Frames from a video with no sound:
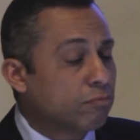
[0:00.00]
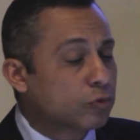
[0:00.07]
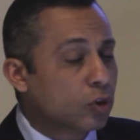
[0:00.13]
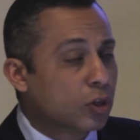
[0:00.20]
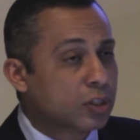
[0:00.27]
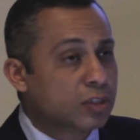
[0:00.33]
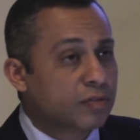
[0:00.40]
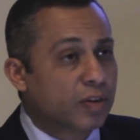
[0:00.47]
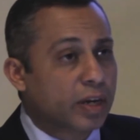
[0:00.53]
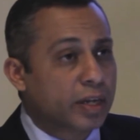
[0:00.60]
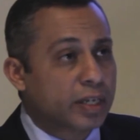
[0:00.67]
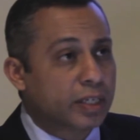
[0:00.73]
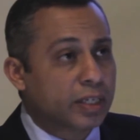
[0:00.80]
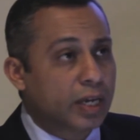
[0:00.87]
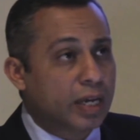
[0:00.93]

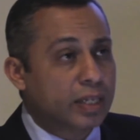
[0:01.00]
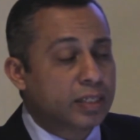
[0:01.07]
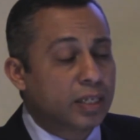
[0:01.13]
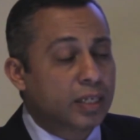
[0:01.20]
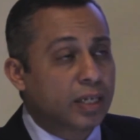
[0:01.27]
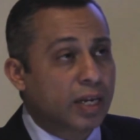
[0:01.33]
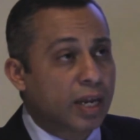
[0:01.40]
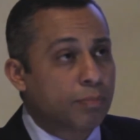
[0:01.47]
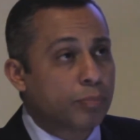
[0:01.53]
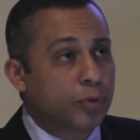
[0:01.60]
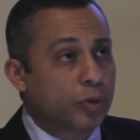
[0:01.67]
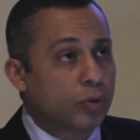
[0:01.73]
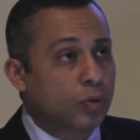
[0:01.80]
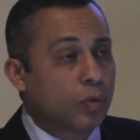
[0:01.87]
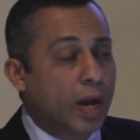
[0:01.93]
transferring a single
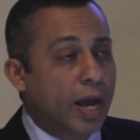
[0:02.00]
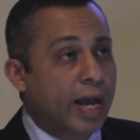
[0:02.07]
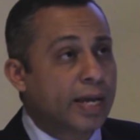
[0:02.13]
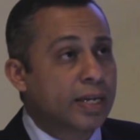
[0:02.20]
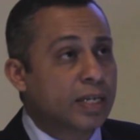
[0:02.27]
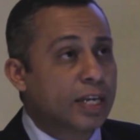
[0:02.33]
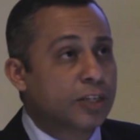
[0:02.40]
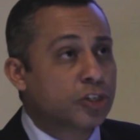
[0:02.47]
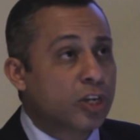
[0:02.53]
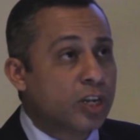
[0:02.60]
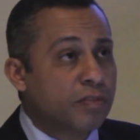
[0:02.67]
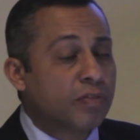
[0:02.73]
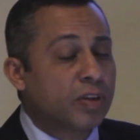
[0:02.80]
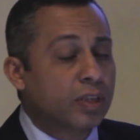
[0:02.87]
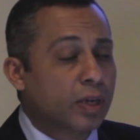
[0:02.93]
embryo and
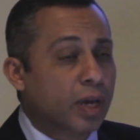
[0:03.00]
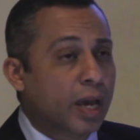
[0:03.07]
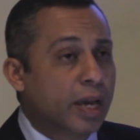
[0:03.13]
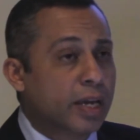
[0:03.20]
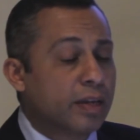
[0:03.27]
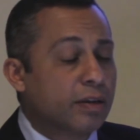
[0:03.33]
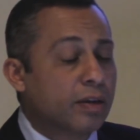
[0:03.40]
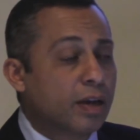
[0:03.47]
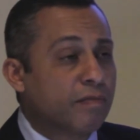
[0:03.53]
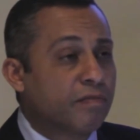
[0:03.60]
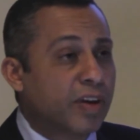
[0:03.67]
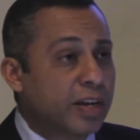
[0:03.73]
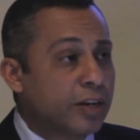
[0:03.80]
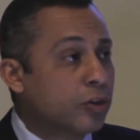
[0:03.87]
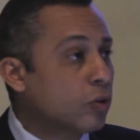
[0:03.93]
achieving a
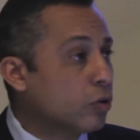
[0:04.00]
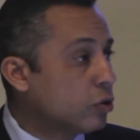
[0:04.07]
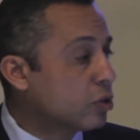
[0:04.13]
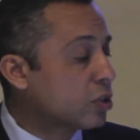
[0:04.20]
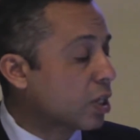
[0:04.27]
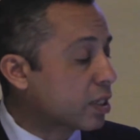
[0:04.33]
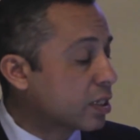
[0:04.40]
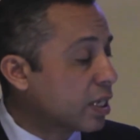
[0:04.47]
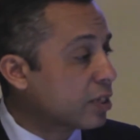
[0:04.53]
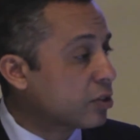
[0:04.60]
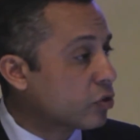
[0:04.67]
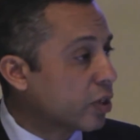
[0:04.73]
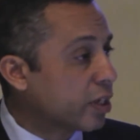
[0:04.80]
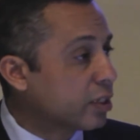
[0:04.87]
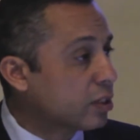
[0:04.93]
very good
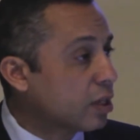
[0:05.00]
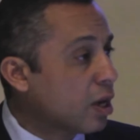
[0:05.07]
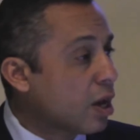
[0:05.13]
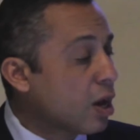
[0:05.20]
success rate